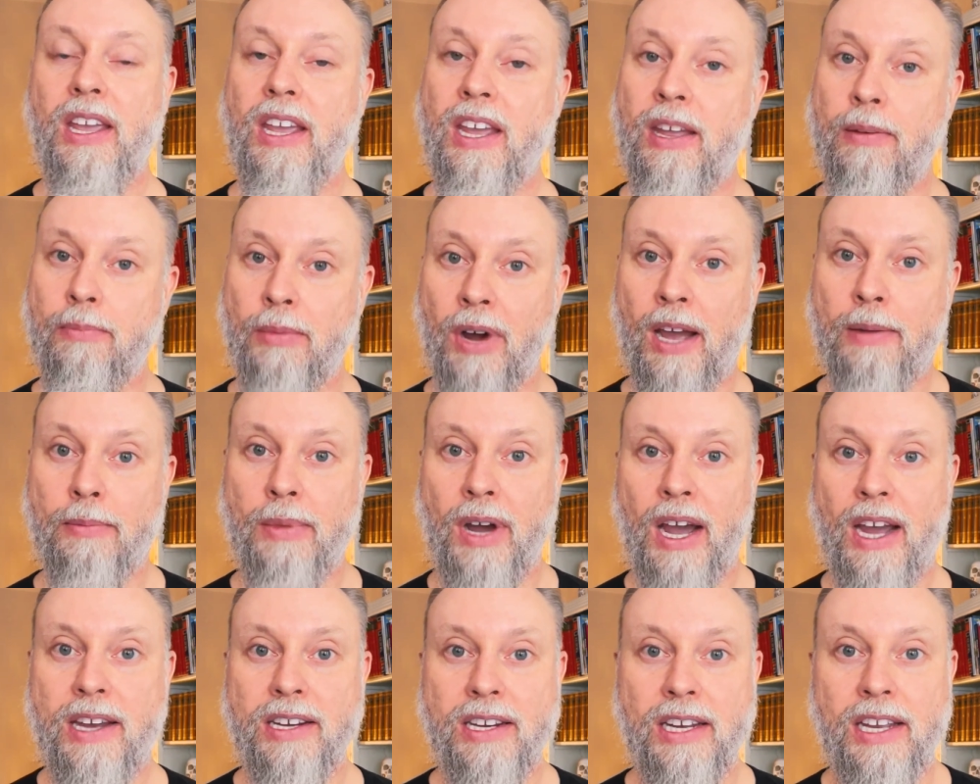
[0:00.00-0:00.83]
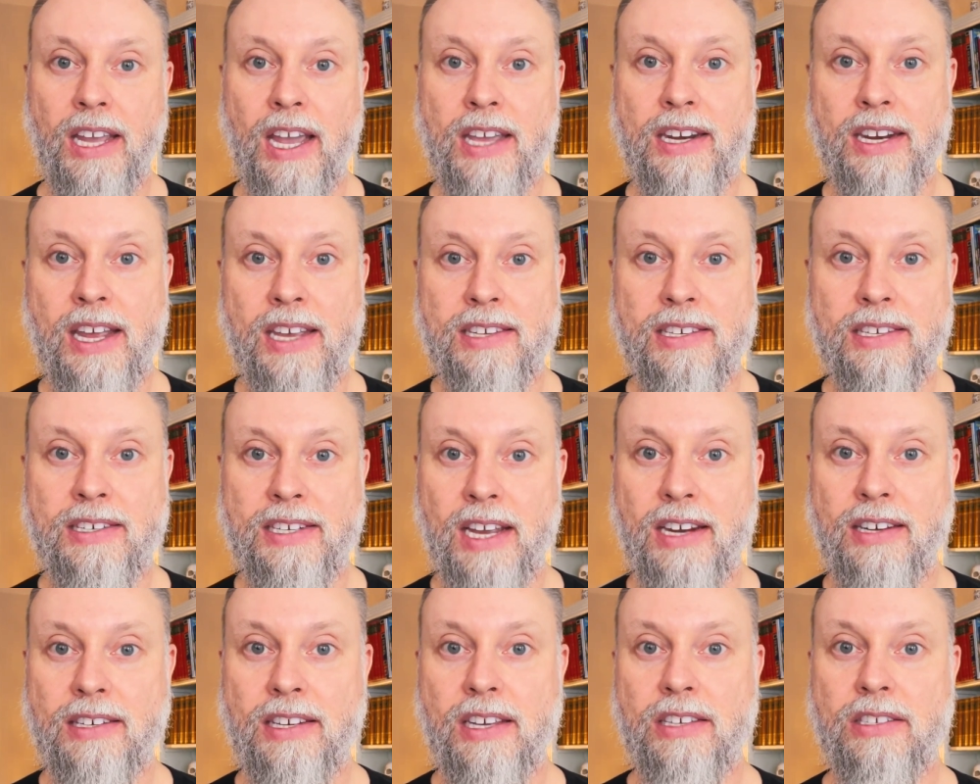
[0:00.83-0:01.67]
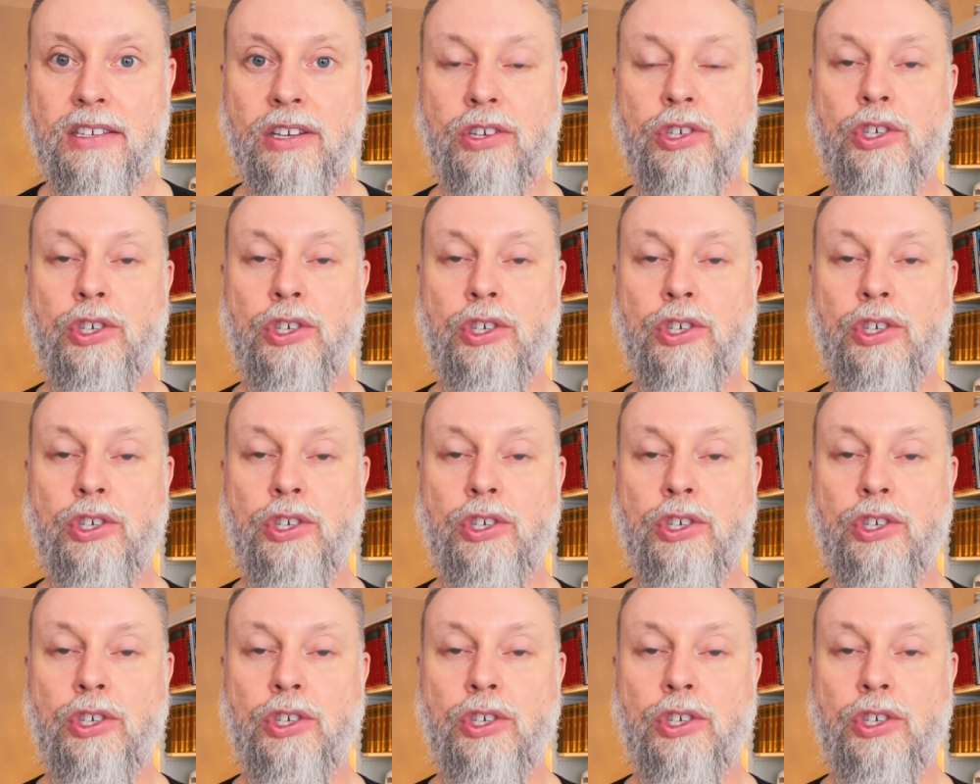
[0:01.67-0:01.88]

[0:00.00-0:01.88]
In my mind, again, as a dentist,